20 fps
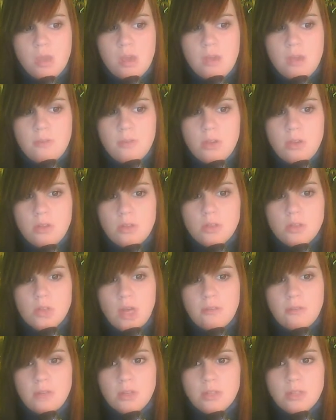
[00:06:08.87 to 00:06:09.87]
Figure the
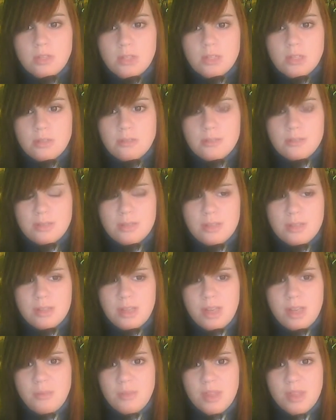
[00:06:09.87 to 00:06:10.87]
driving conditions
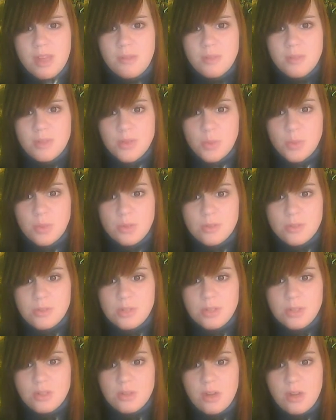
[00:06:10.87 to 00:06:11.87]
can't be that much worse
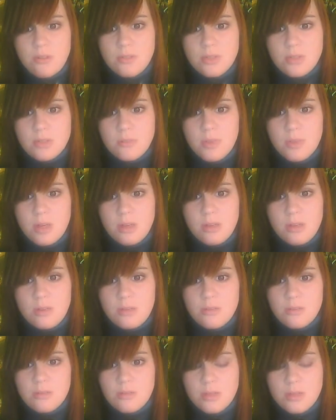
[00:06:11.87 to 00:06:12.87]
than driving to
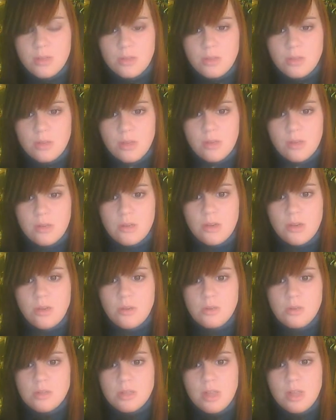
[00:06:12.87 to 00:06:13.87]
my, you know, the
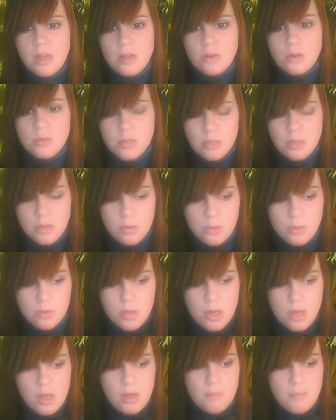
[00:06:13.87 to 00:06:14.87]
college that I go to,
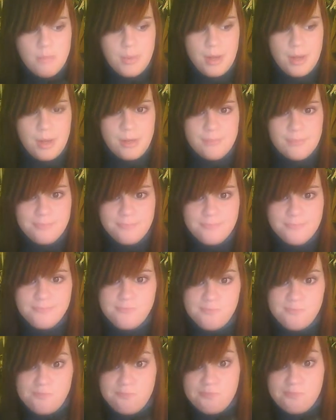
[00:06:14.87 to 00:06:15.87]
but,
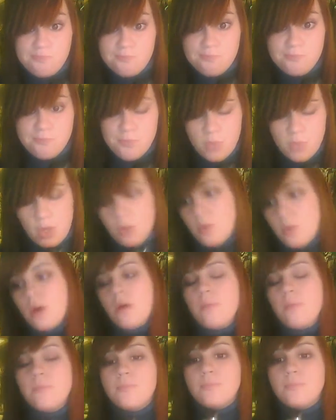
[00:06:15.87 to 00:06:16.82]
oh well.